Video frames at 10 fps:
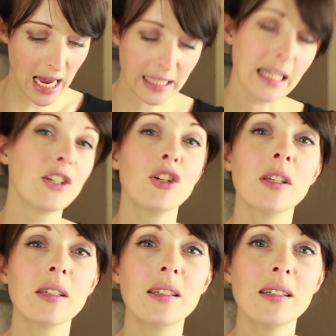And I
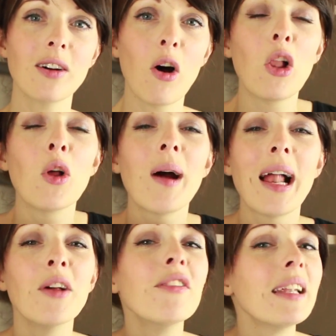just, although
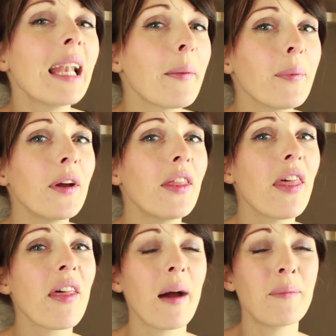I love the
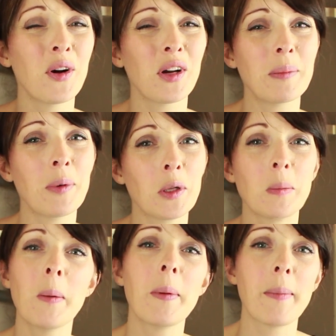labyrinth, I'm not going to put
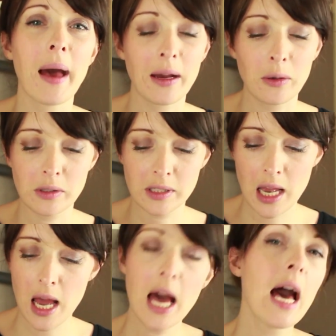them up in my house,
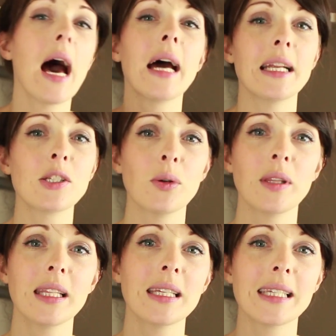and I don't
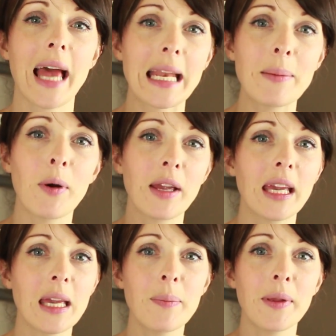think there's any point
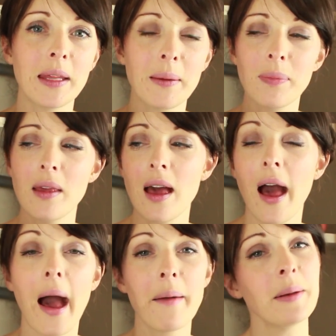keeping them.
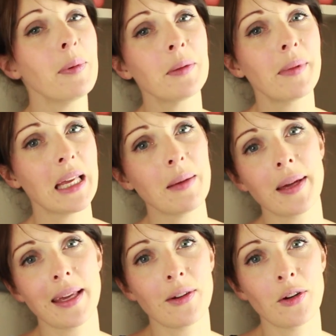I'm going to put them on
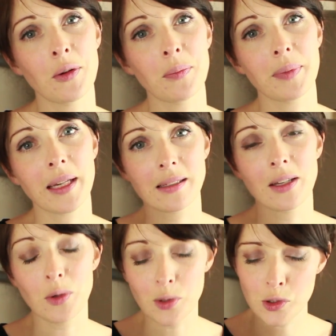eBay though, because I
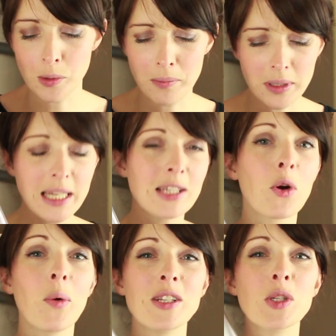know somebody is
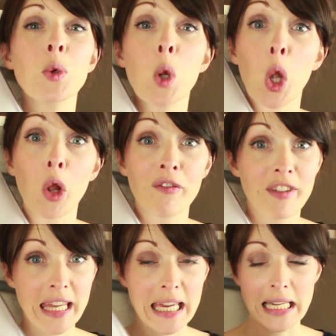going to
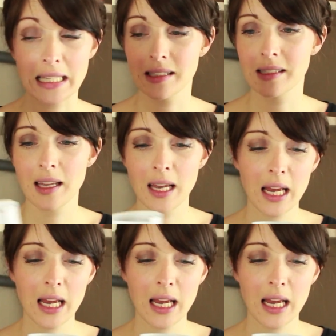love these.